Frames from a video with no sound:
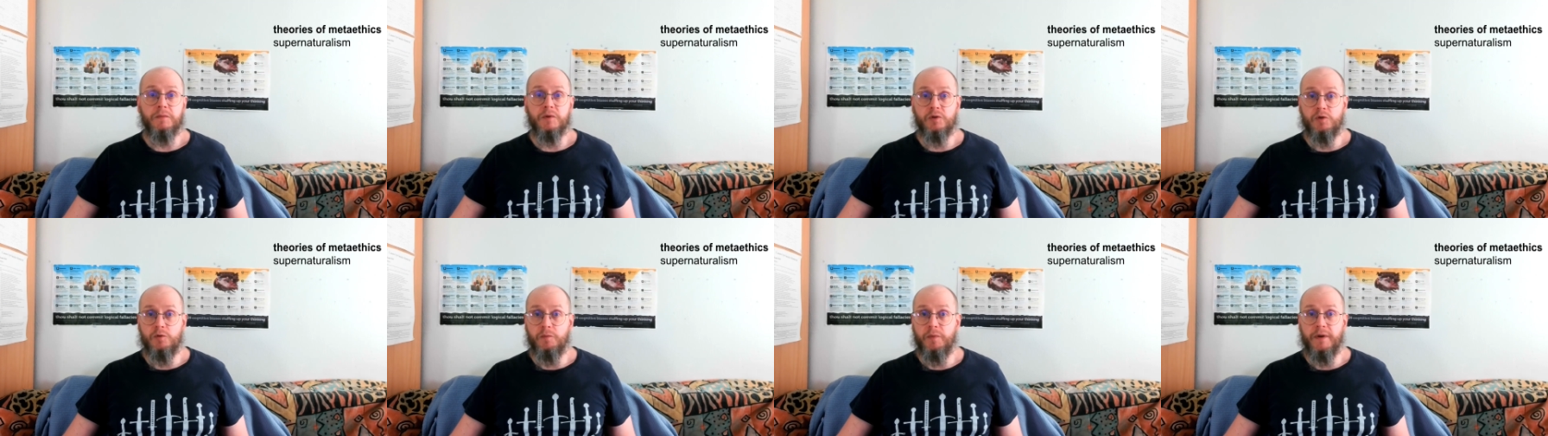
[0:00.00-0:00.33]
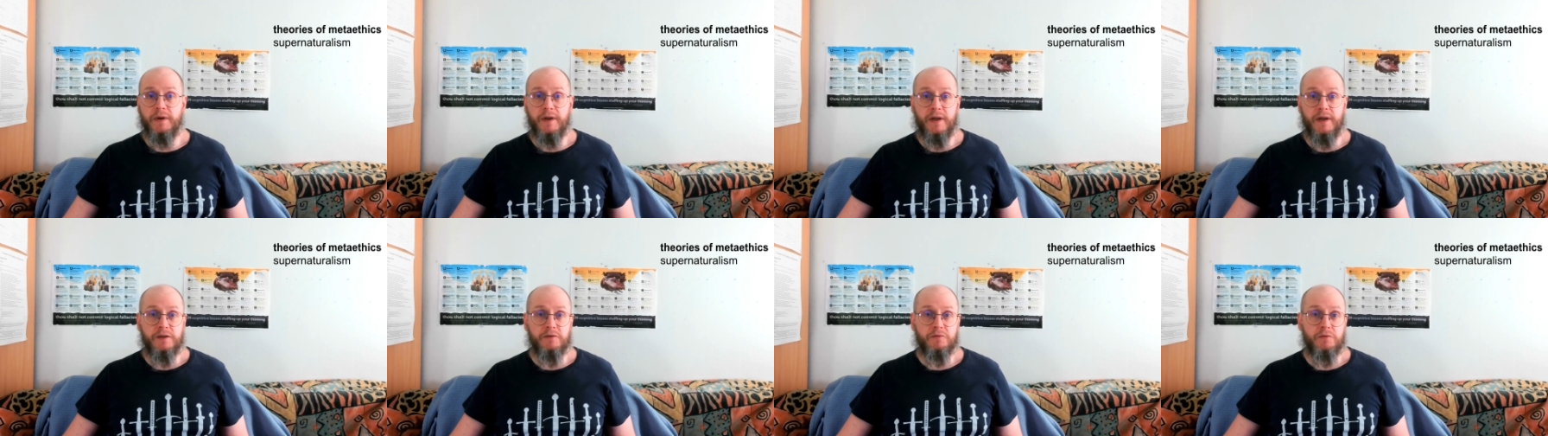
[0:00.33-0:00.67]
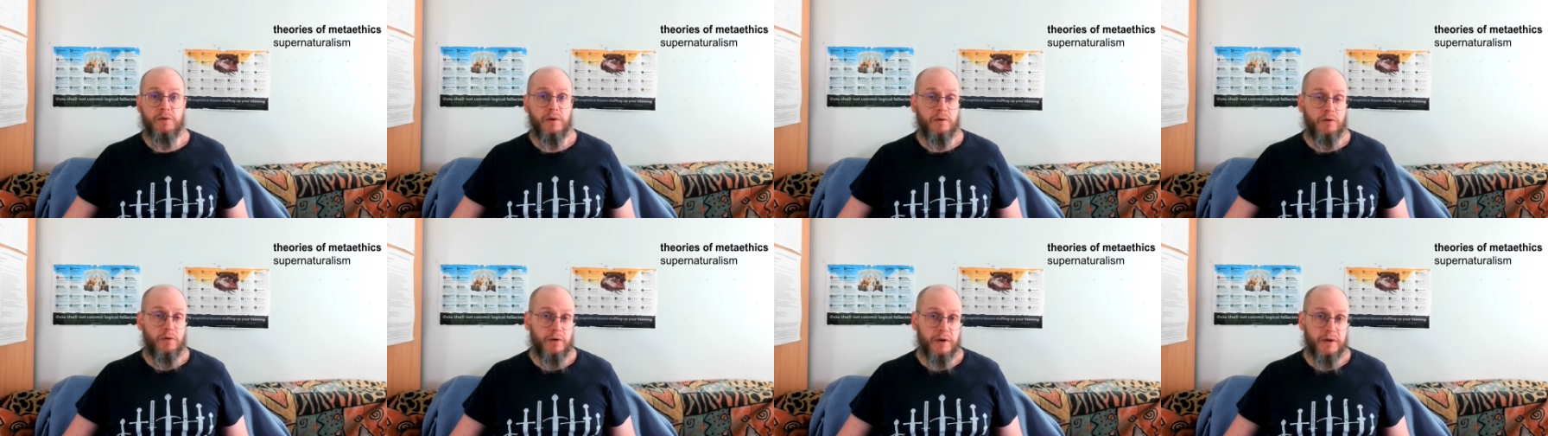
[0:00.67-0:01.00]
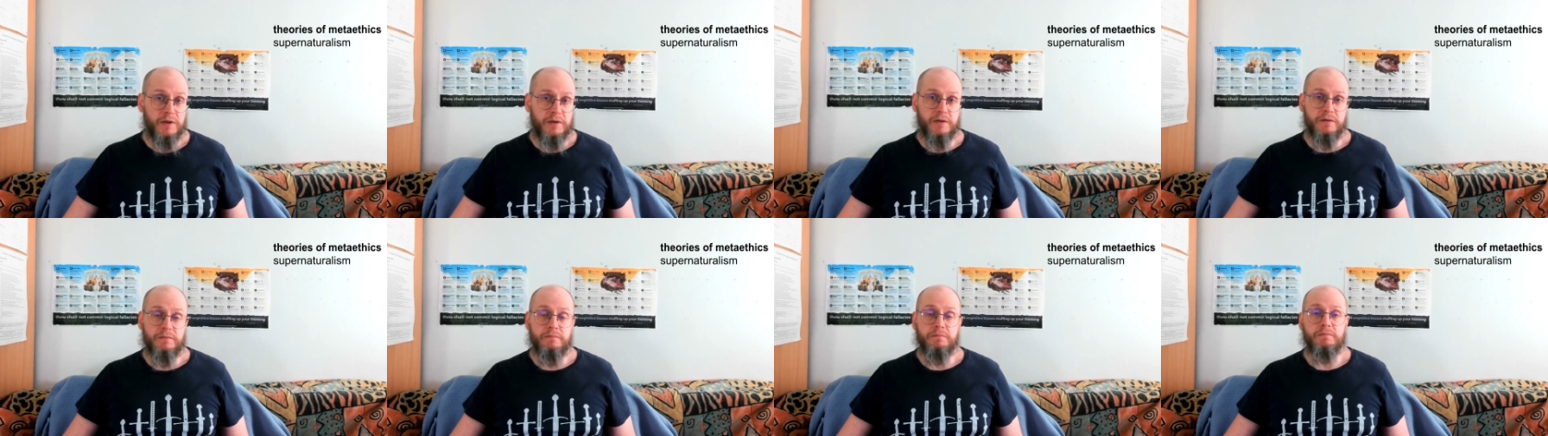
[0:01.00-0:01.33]
supernatural
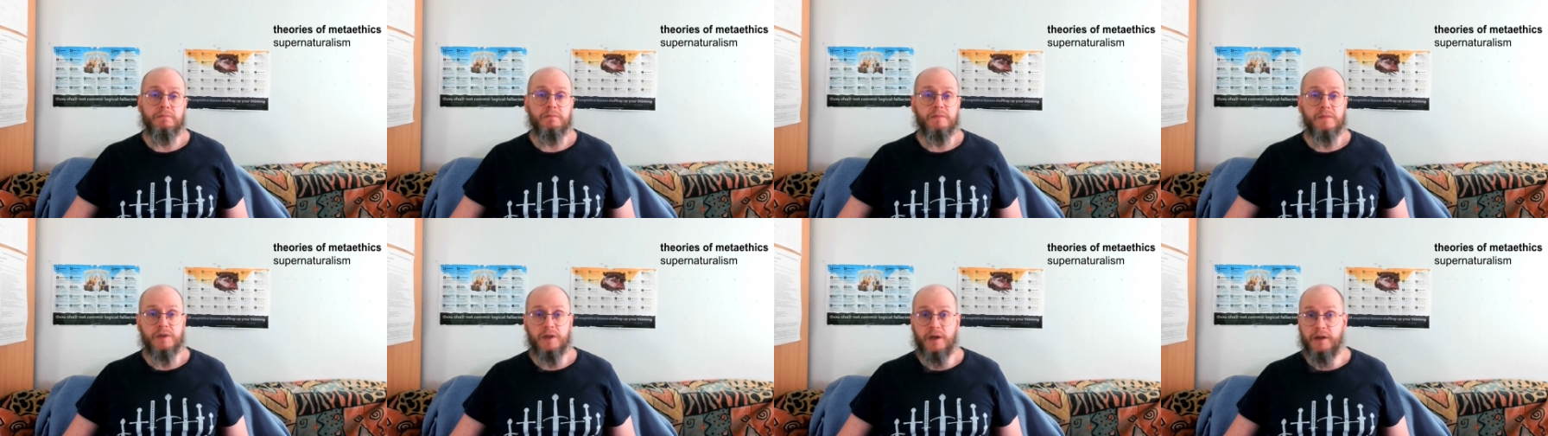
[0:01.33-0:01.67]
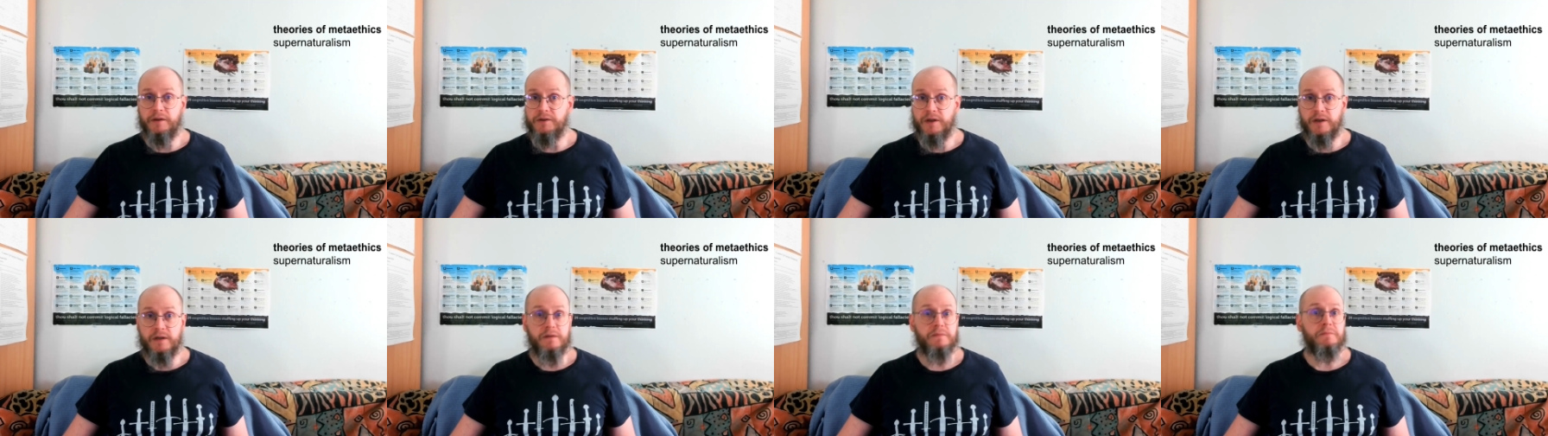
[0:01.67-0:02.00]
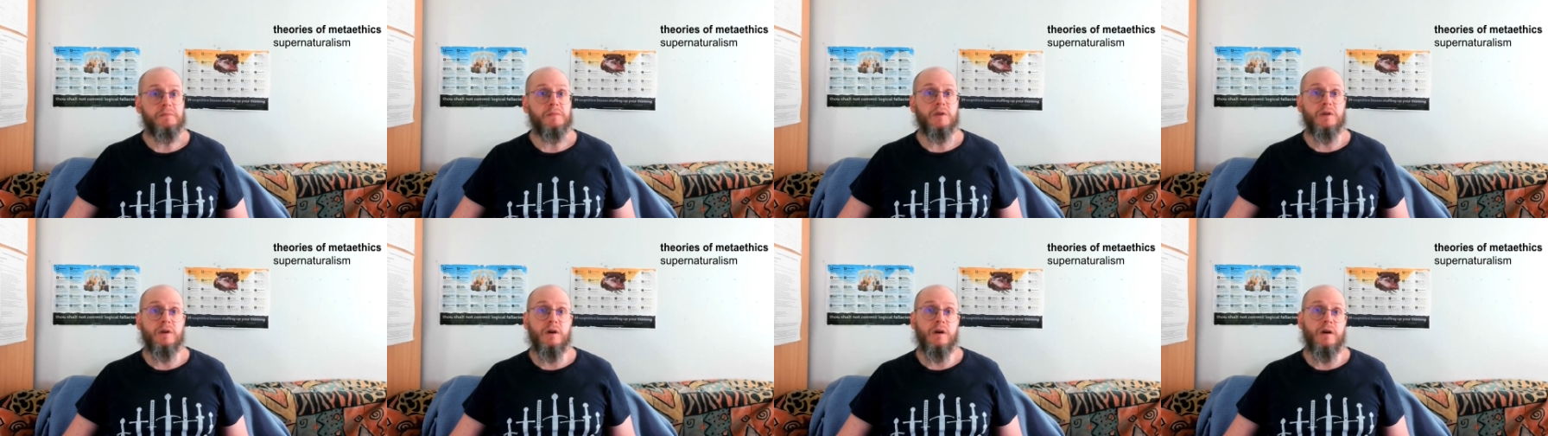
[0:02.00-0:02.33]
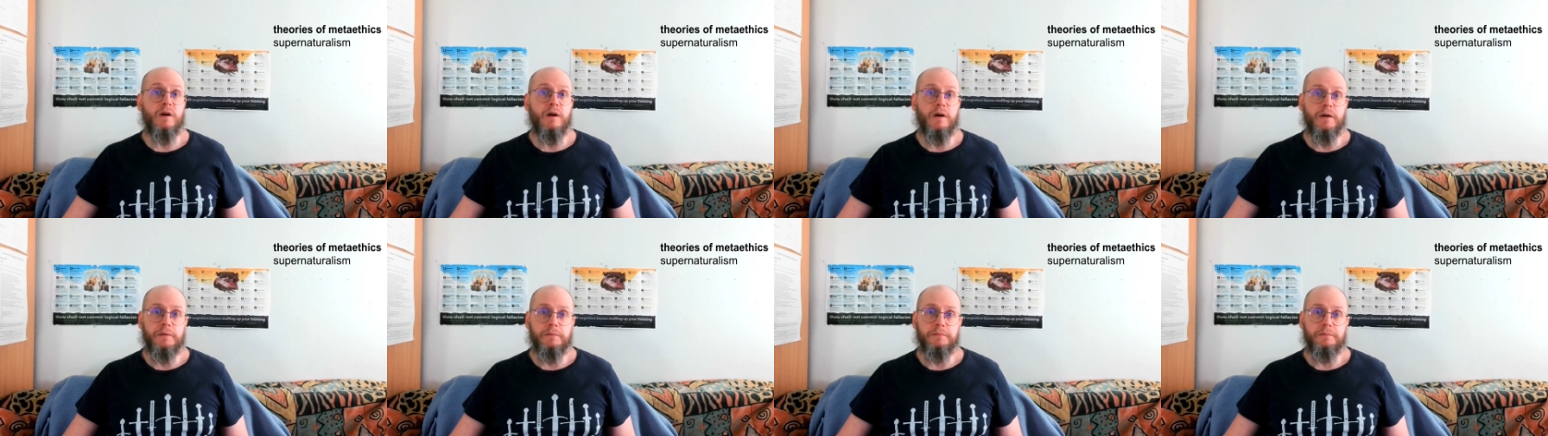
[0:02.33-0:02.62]
origin, such as God,